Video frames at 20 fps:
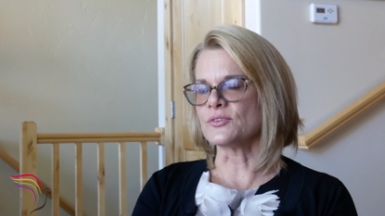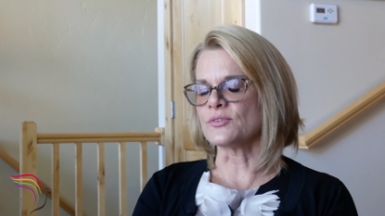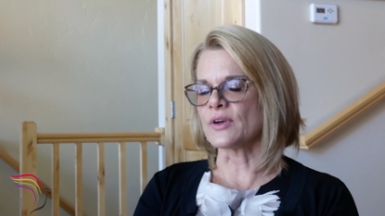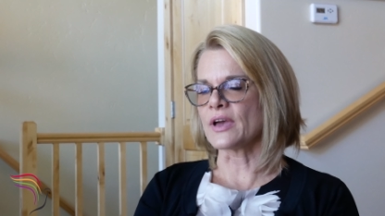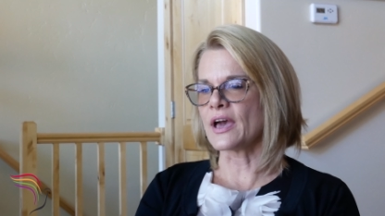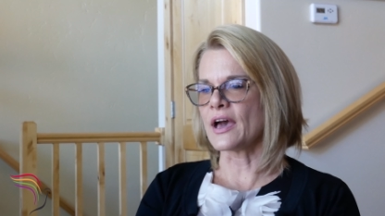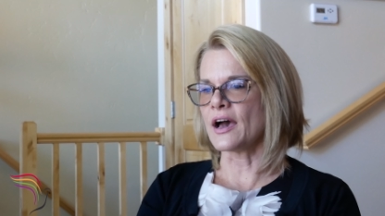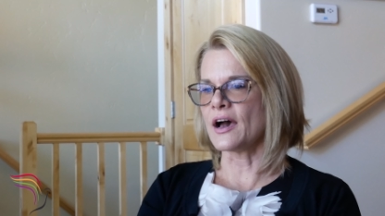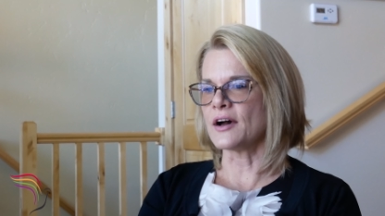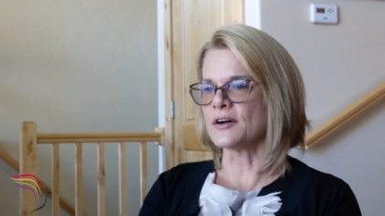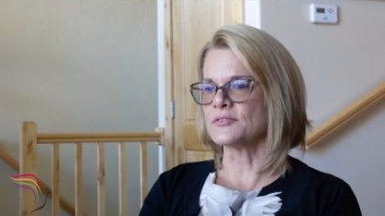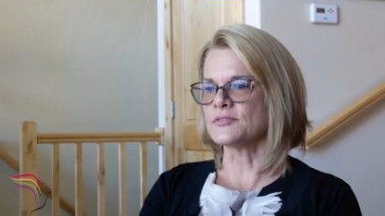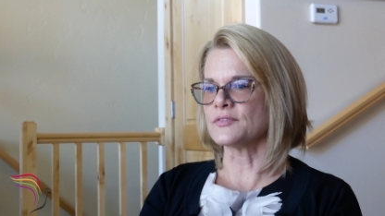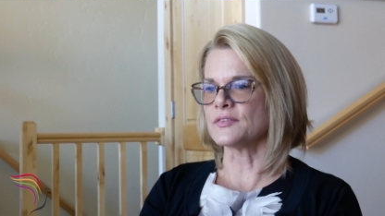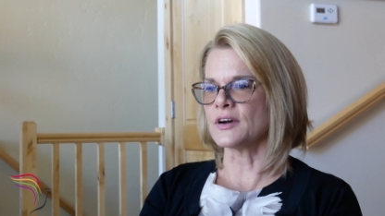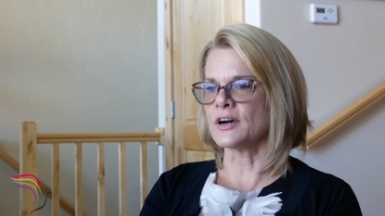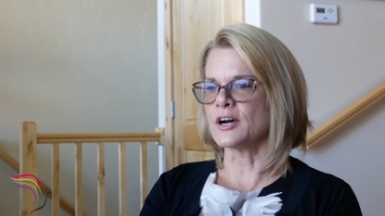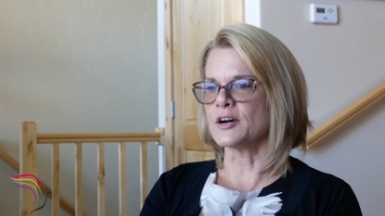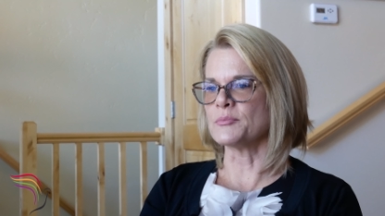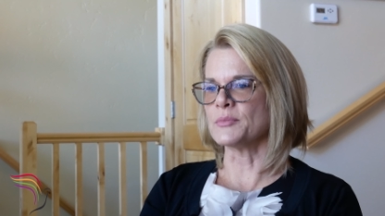you
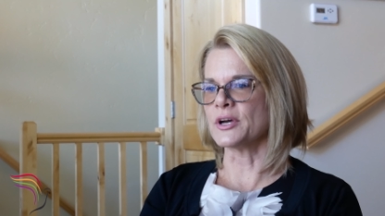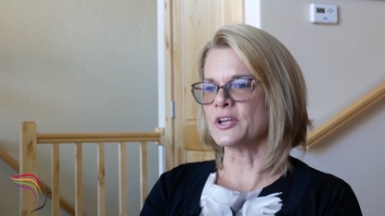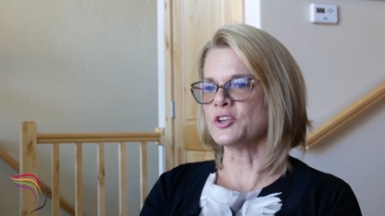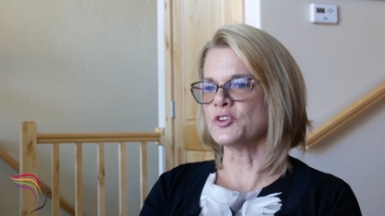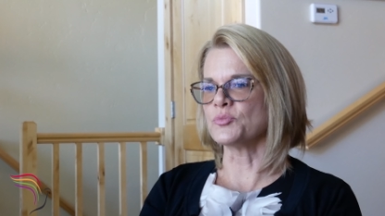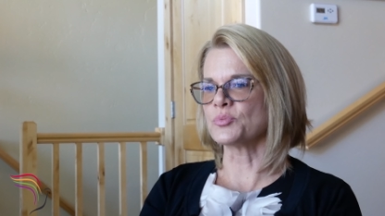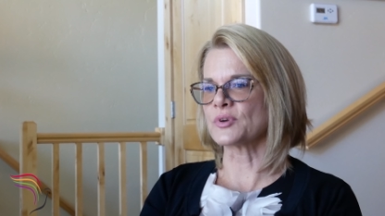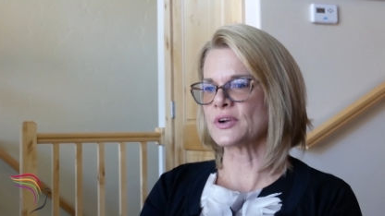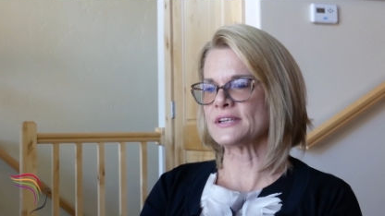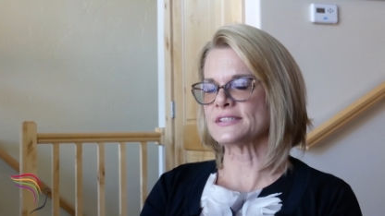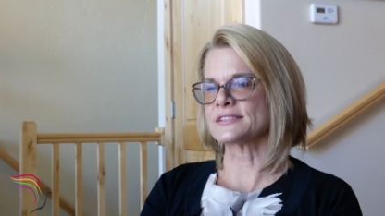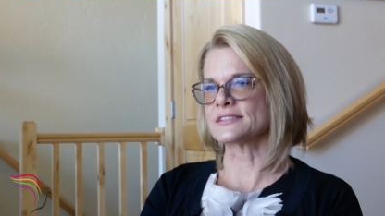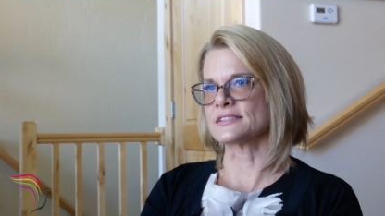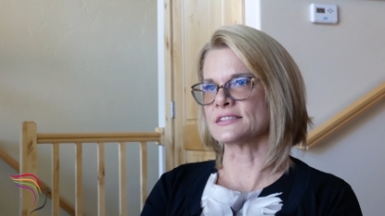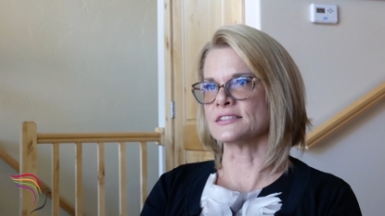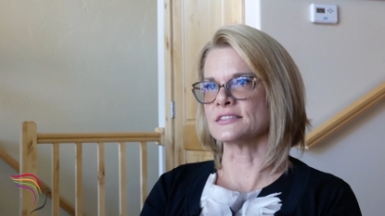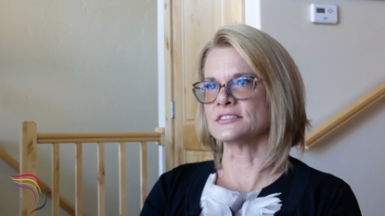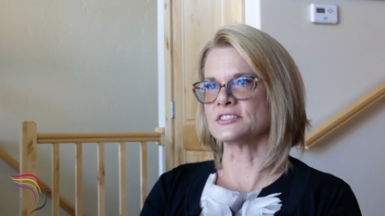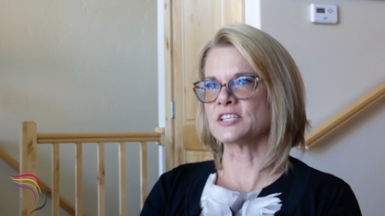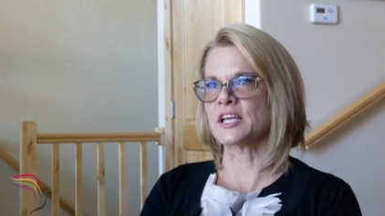have um, a new
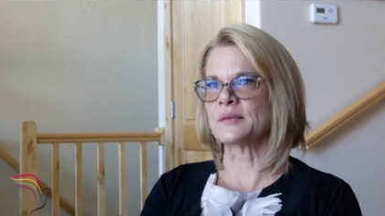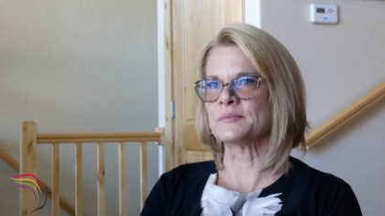president,